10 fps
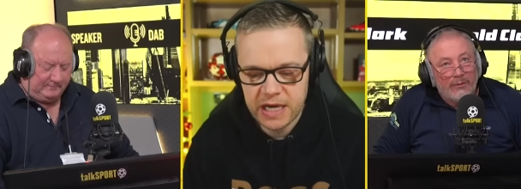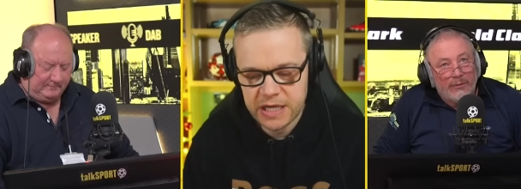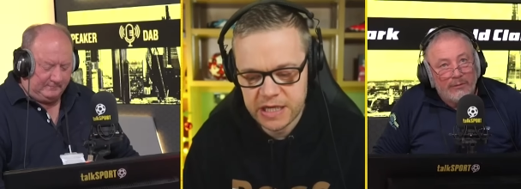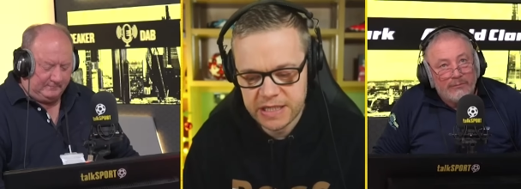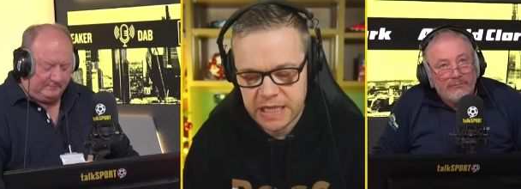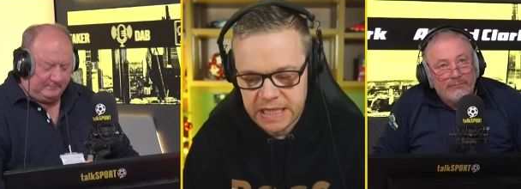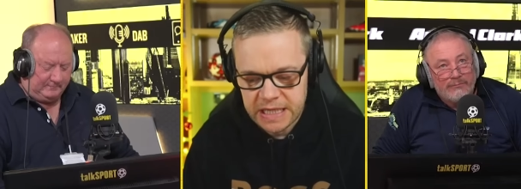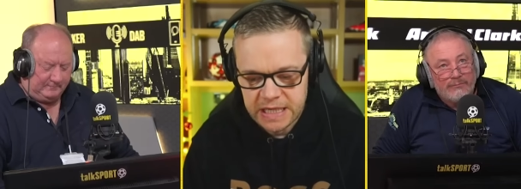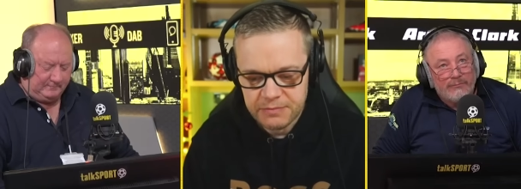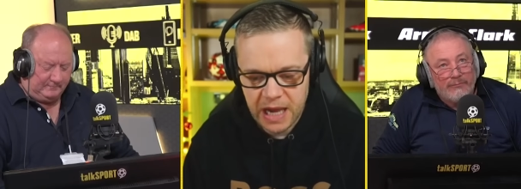Speaker 1: heard
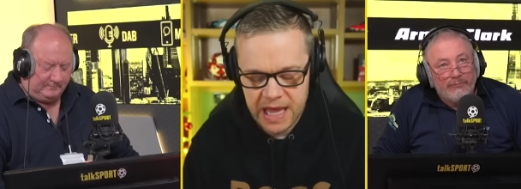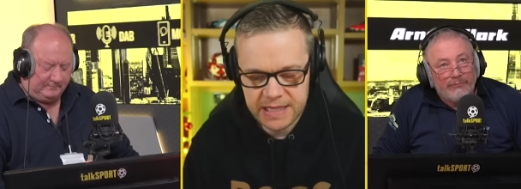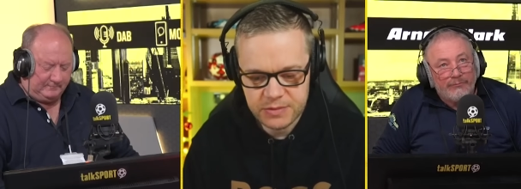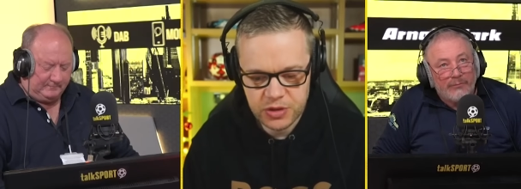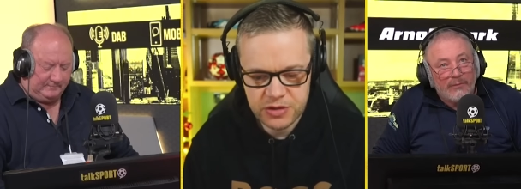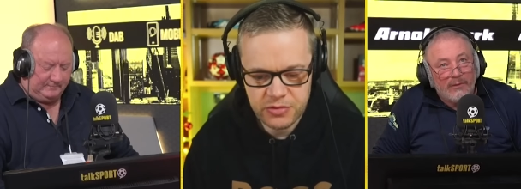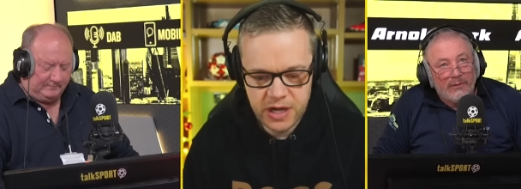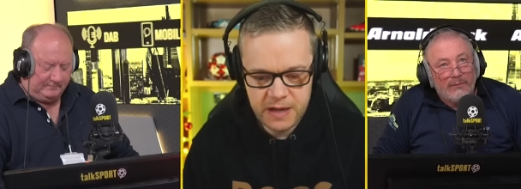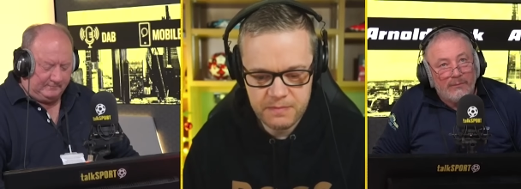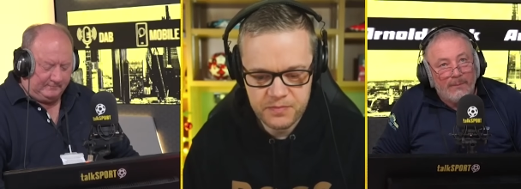players were
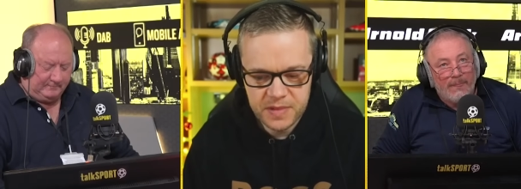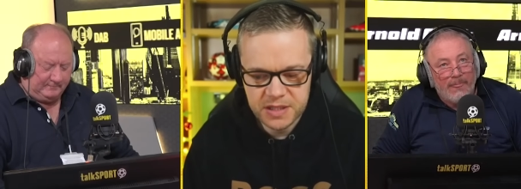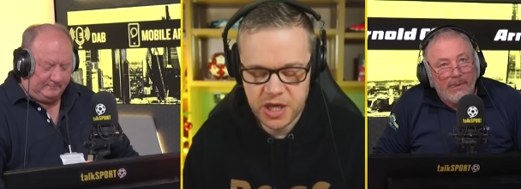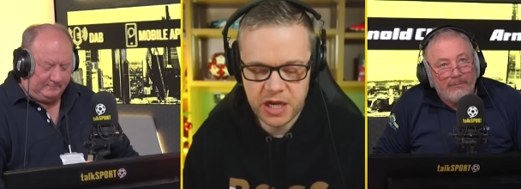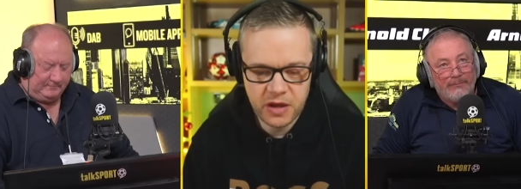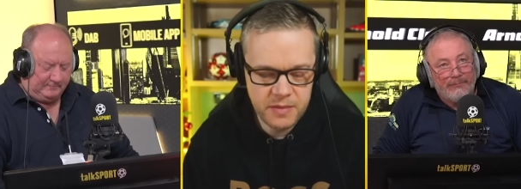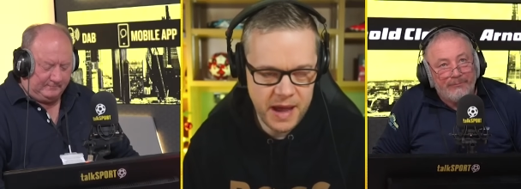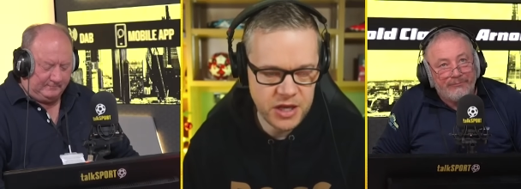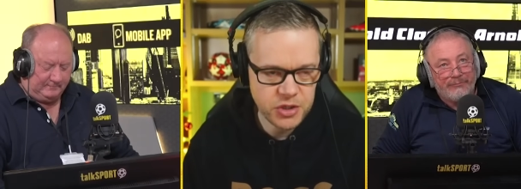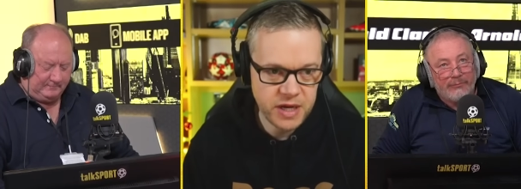um, turning on the
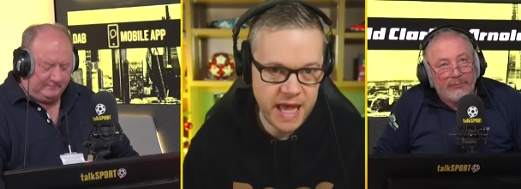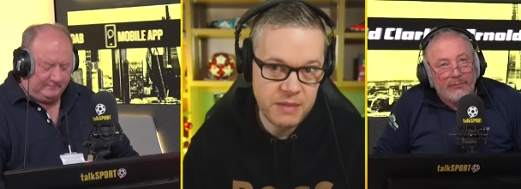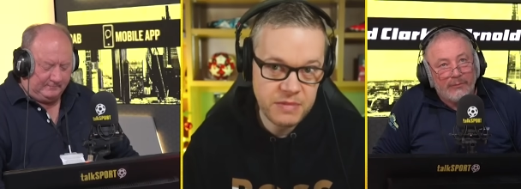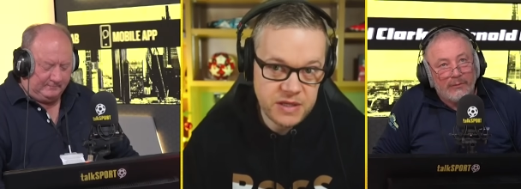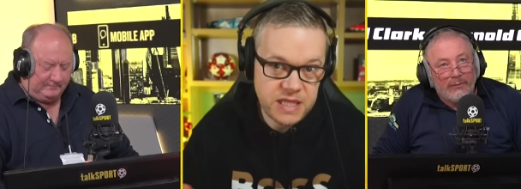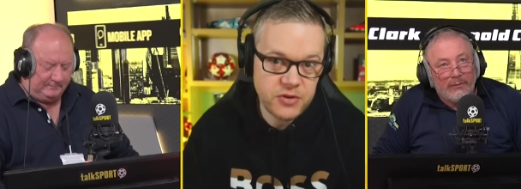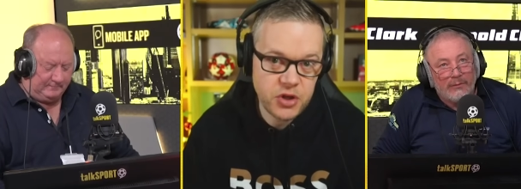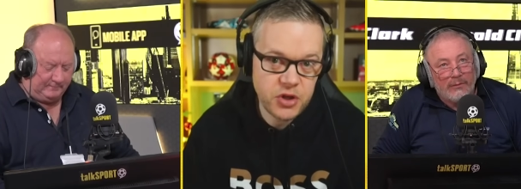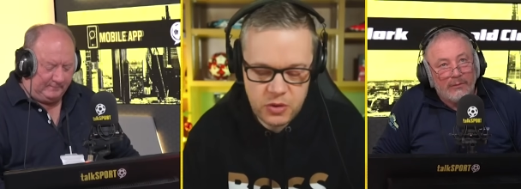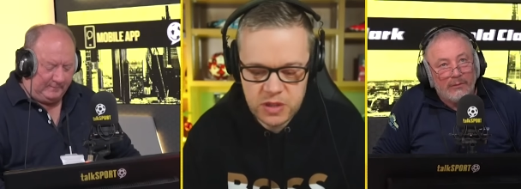manager again because they've done
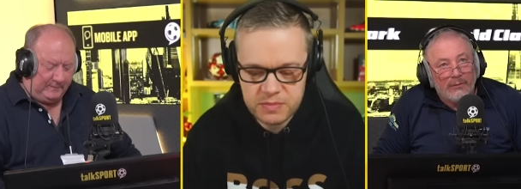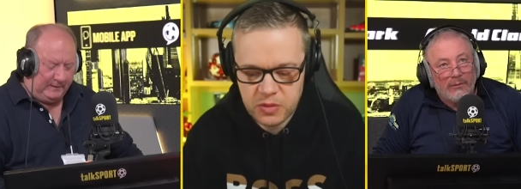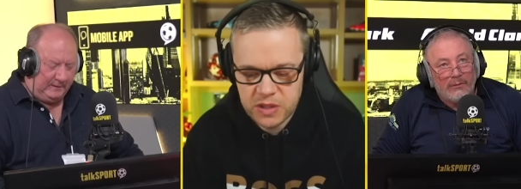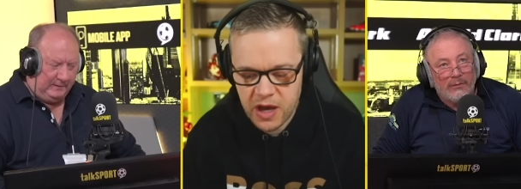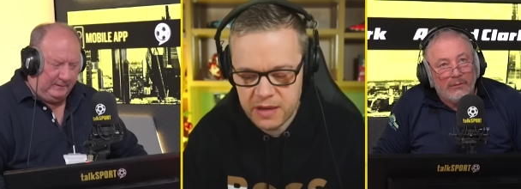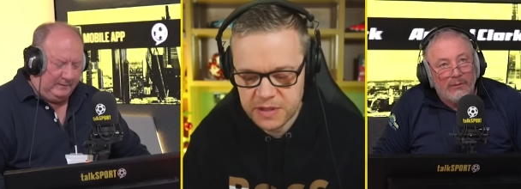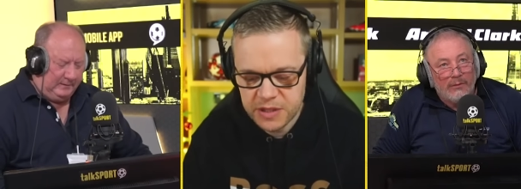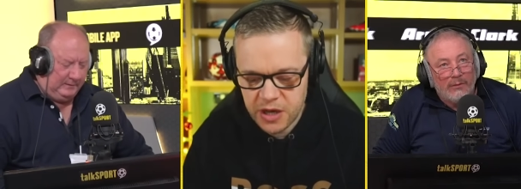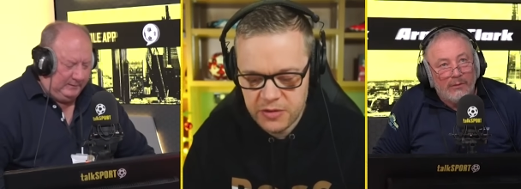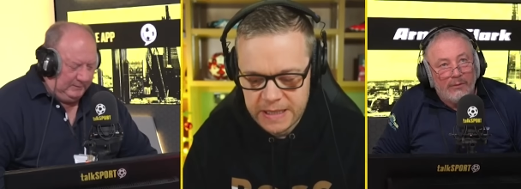it multiple times.
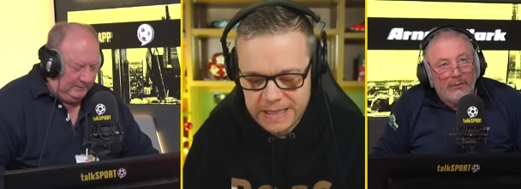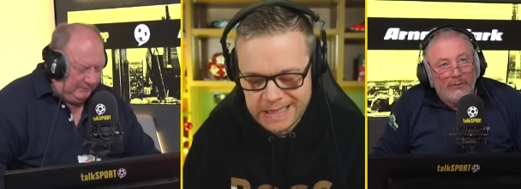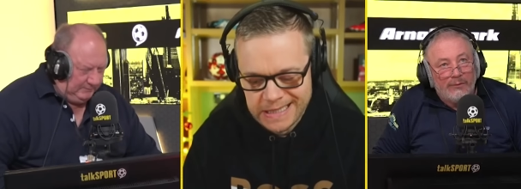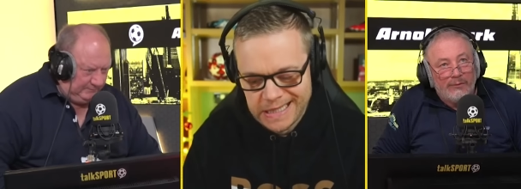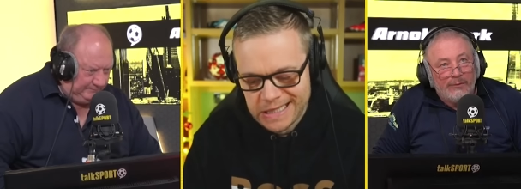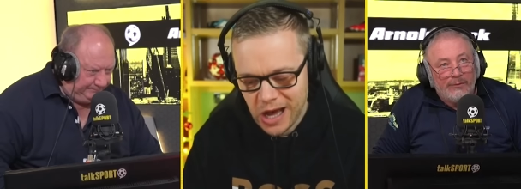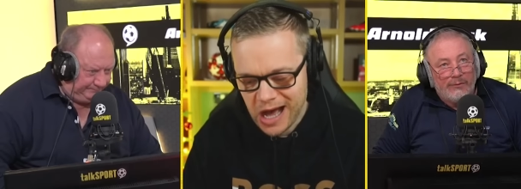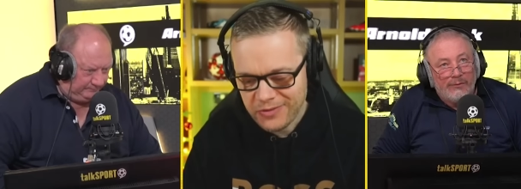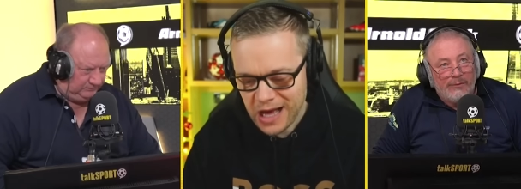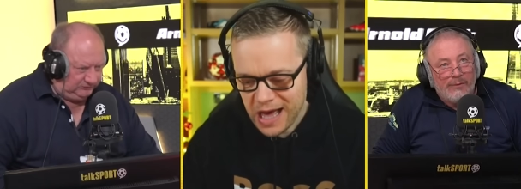So, look,
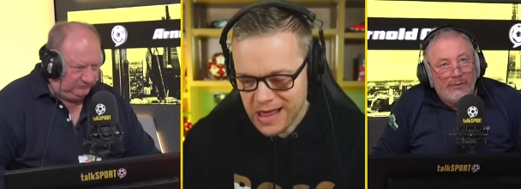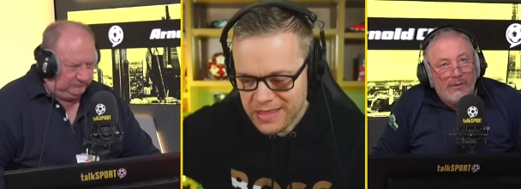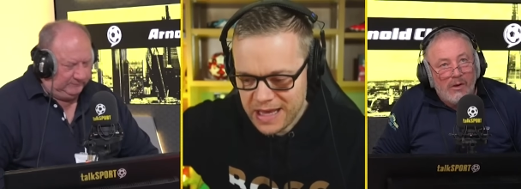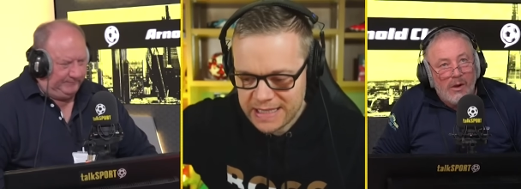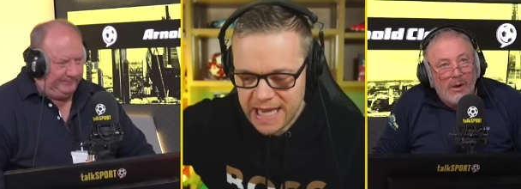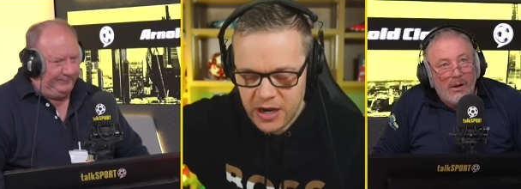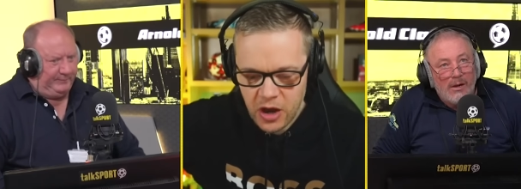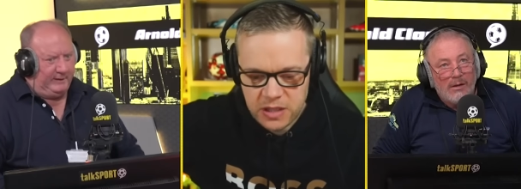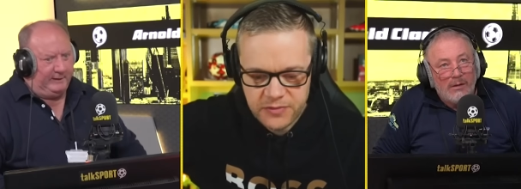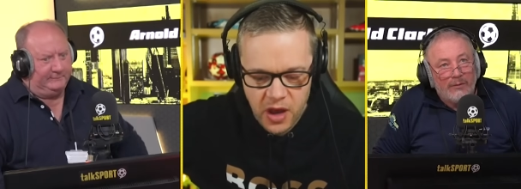I've, I I think Ten
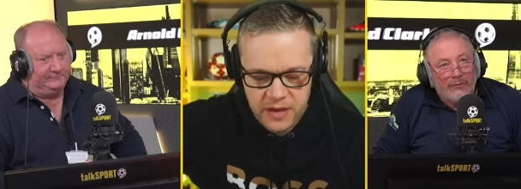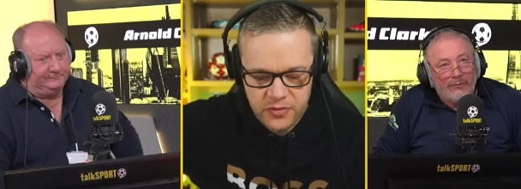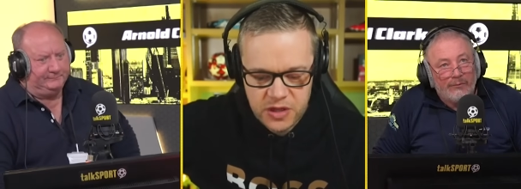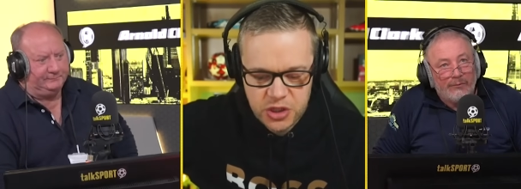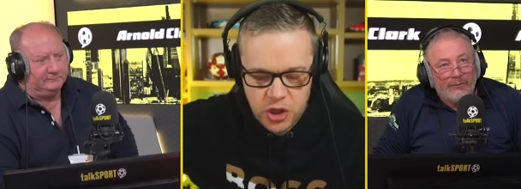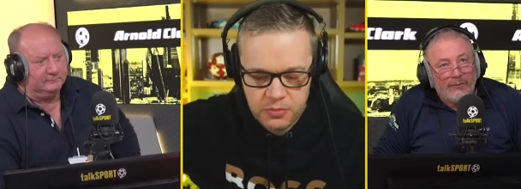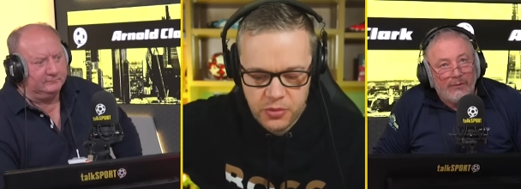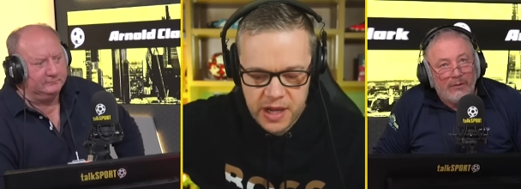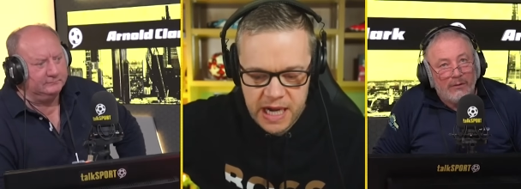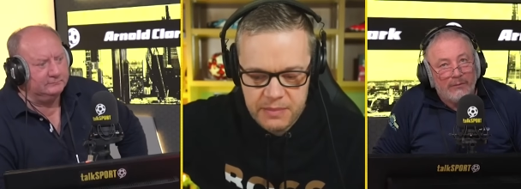Hag's fighting for his job
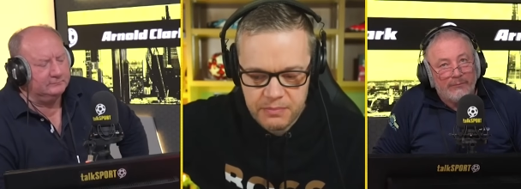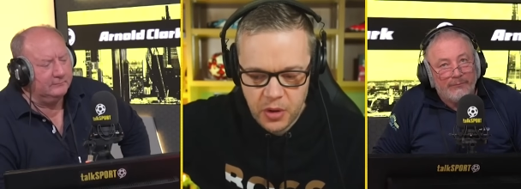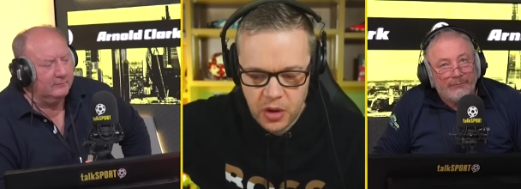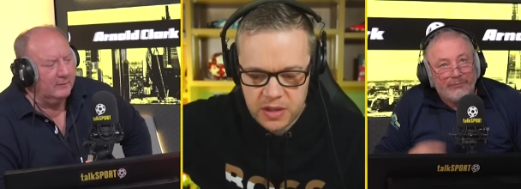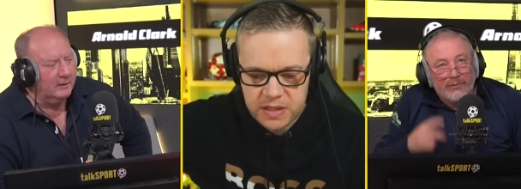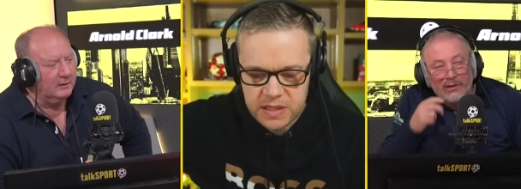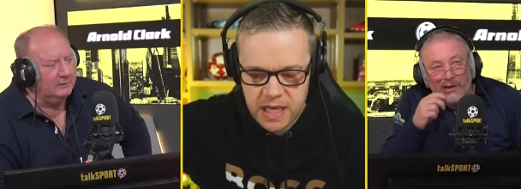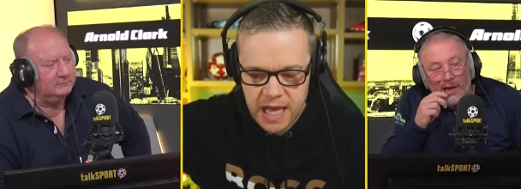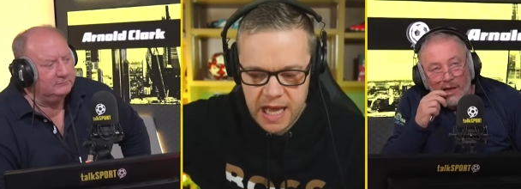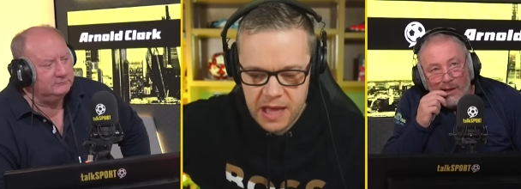really, but
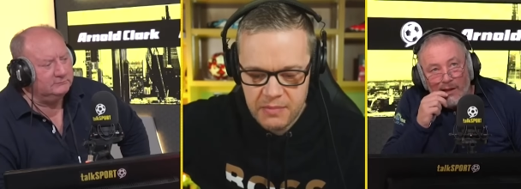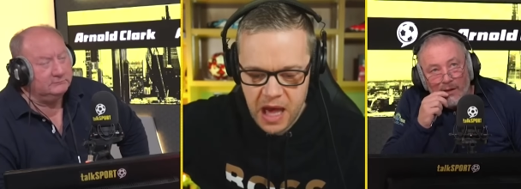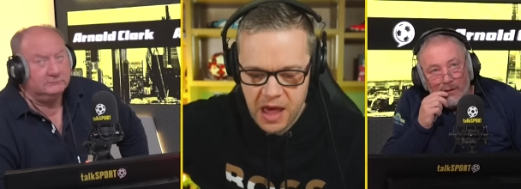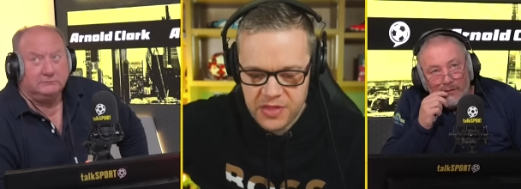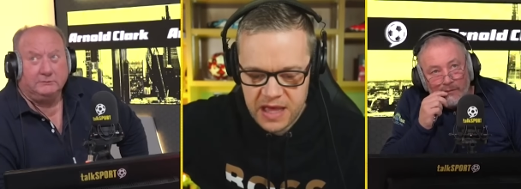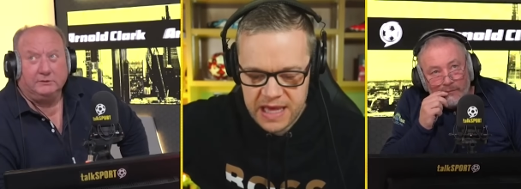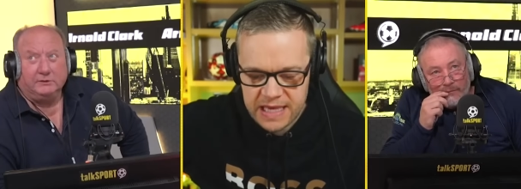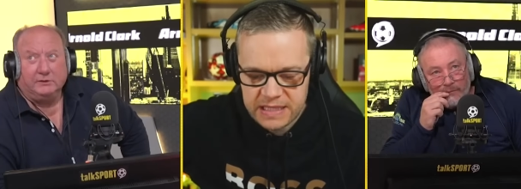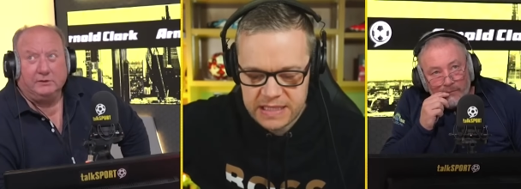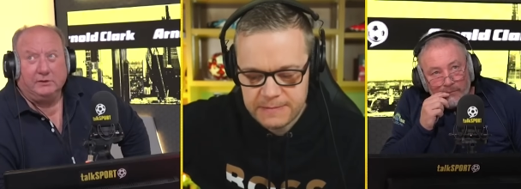um, I think
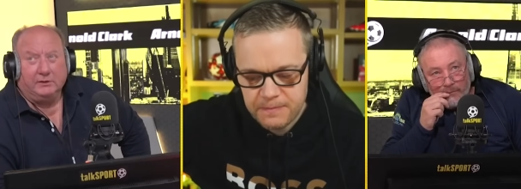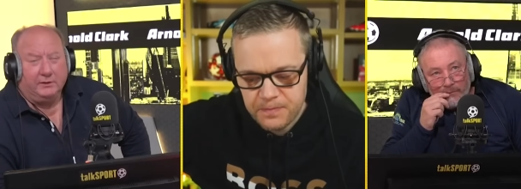it's